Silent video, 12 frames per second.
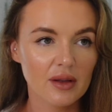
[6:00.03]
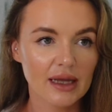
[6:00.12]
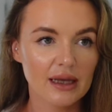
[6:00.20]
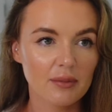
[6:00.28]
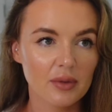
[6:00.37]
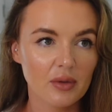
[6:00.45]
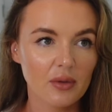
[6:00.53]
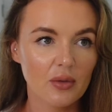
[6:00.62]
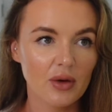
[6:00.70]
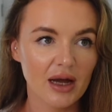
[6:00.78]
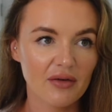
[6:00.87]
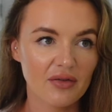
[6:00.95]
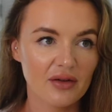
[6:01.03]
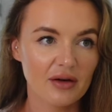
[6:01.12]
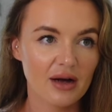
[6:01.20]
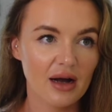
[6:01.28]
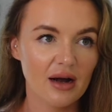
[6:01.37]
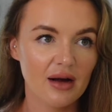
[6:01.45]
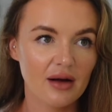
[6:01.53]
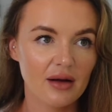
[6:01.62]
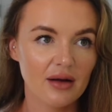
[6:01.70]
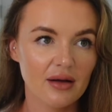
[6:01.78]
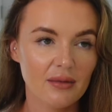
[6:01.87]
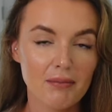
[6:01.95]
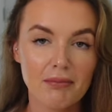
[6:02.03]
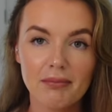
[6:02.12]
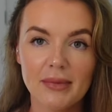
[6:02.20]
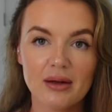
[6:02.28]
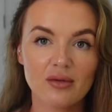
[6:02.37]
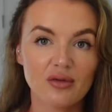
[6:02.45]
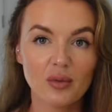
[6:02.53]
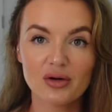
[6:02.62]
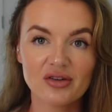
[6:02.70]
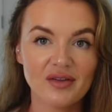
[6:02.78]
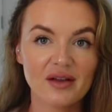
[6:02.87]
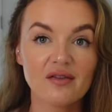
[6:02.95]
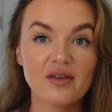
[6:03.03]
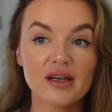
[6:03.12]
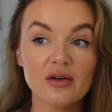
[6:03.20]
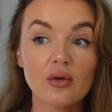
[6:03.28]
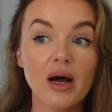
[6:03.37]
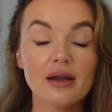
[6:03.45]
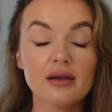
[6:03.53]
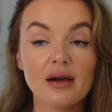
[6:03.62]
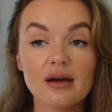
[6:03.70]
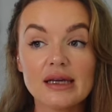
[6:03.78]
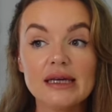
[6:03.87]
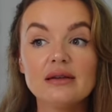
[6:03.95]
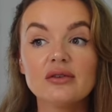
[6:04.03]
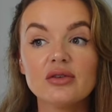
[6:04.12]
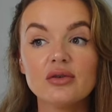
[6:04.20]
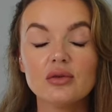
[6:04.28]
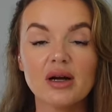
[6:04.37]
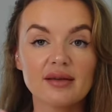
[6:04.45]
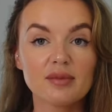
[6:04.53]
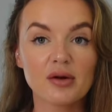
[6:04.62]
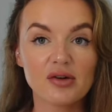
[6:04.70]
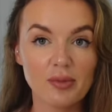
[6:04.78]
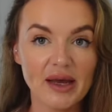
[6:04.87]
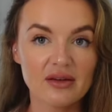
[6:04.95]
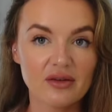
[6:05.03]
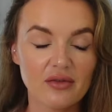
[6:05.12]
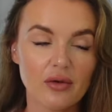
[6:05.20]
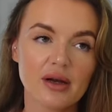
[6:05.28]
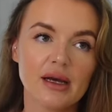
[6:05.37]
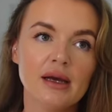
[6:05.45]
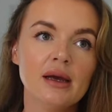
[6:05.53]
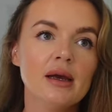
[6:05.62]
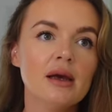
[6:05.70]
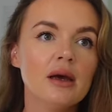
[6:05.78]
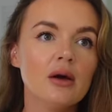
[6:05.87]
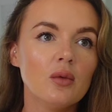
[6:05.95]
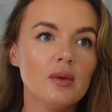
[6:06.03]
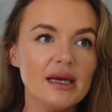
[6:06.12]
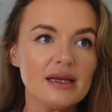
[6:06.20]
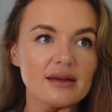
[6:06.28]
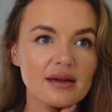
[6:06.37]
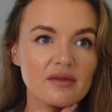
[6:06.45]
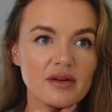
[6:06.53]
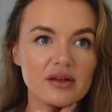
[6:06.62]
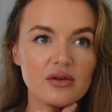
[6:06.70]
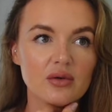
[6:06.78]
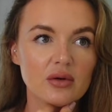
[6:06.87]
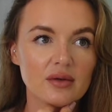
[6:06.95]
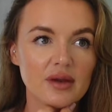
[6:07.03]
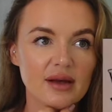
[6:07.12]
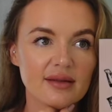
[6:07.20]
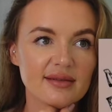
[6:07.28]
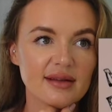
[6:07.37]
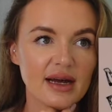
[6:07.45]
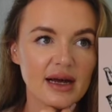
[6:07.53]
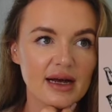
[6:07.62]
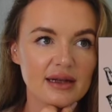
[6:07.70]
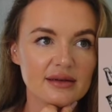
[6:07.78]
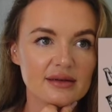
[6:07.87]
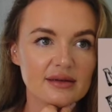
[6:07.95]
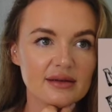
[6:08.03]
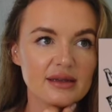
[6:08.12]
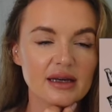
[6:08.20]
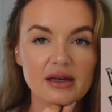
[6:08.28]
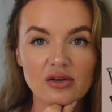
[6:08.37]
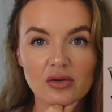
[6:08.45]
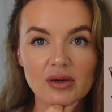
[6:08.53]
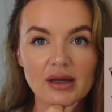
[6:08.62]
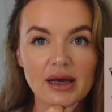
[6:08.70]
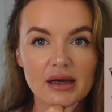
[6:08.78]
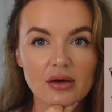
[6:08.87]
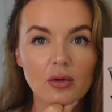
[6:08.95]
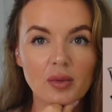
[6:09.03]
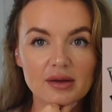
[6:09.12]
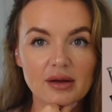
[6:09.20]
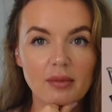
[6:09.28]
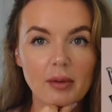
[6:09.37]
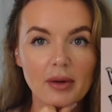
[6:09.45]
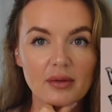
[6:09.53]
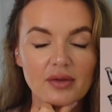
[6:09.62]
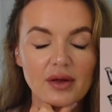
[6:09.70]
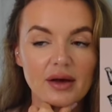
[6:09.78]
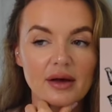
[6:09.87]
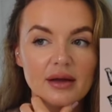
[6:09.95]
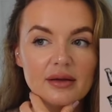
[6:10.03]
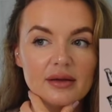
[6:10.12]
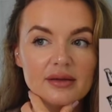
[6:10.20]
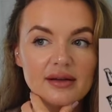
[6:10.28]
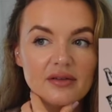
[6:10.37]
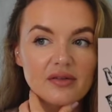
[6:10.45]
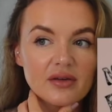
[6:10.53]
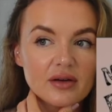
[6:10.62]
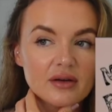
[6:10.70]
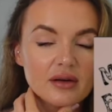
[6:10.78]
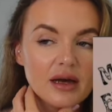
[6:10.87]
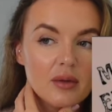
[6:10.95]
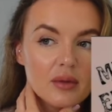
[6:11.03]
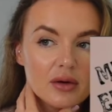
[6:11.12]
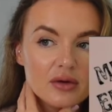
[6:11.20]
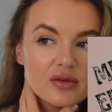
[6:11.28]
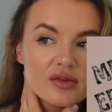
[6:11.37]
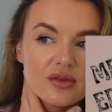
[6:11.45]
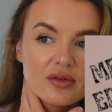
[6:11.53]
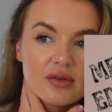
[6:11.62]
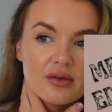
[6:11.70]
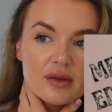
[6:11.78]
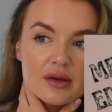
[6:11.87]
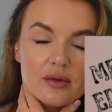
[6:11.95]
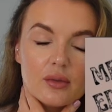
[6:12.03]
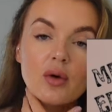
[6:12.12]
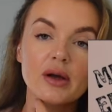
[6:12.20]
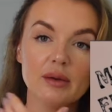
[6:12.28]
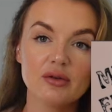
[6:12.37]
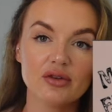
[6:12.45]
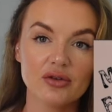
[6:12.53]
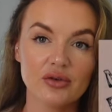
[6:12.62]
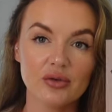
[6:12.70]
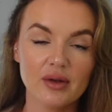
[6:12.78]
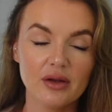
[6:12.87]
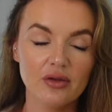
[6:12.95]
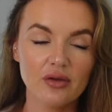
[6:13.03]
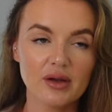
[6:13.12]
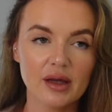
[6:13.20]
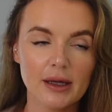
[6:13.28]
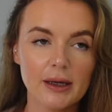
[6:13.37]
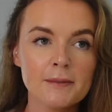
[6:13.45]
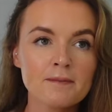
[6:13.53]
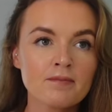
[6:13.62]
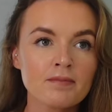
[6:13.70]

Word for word: link it below if there are males watching this video and are keen to know his perspective on it we done a video on this and yeah Ewan kind of opened up about that and the different hours than what he was used to in the UK